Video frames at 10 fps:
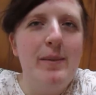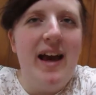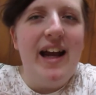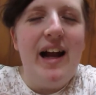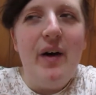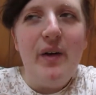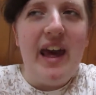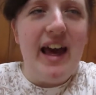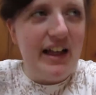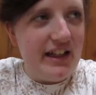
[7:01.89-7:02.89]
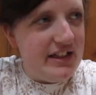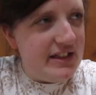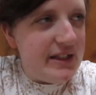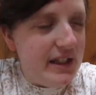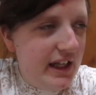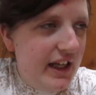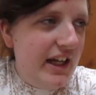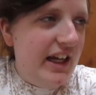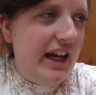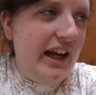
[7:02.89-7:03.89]
my hair out yet because
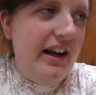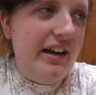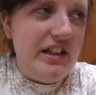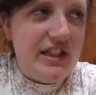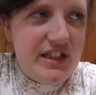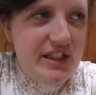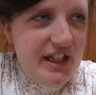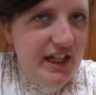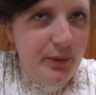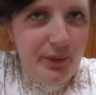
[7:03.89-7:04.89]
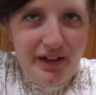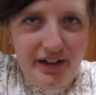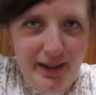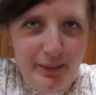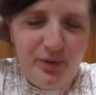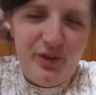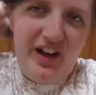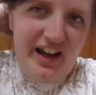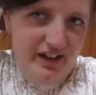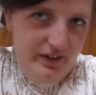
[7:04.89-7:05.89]
uh, I just decided to wear it up for
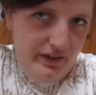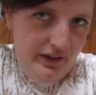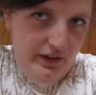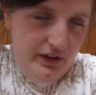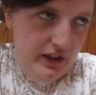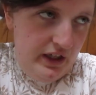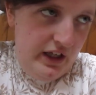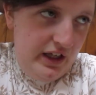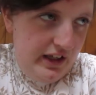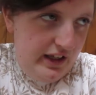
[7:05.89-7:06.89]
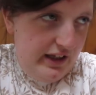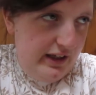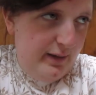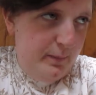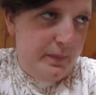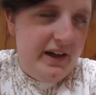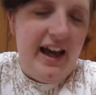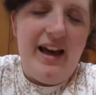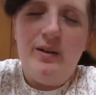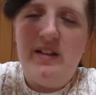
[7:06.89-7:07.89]
now. Um, but
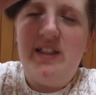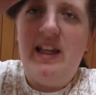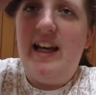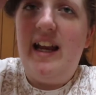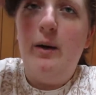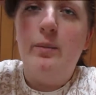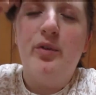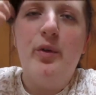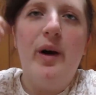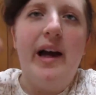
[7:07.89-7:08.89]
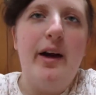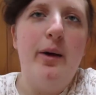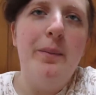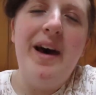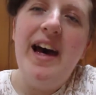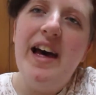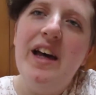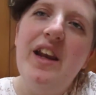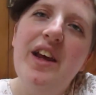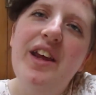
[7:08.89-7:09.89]
I always take it out before I go to
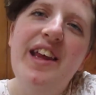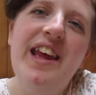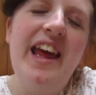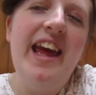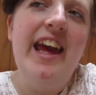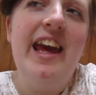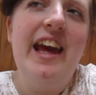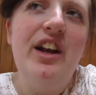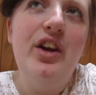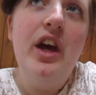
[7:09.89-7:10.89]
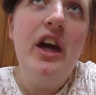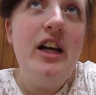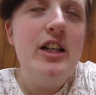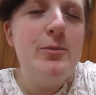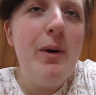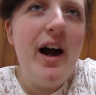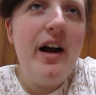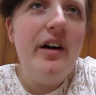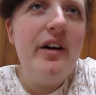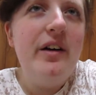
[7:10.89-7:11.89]
bed. And
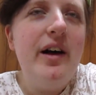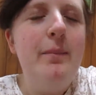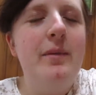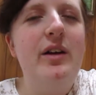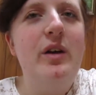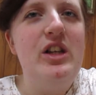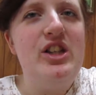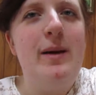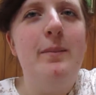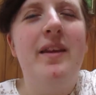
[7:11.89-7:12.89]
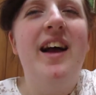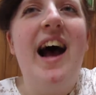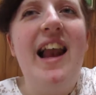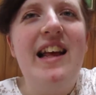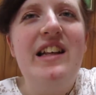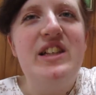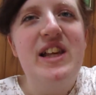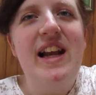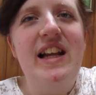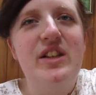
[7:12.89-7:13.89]
tomorrow I'm gonna go to the gym. I
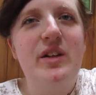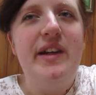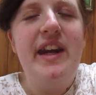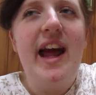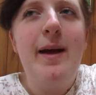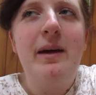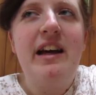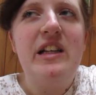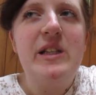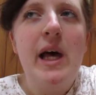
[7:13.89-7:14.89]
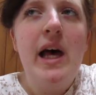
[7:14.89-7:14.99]
decided not to go today because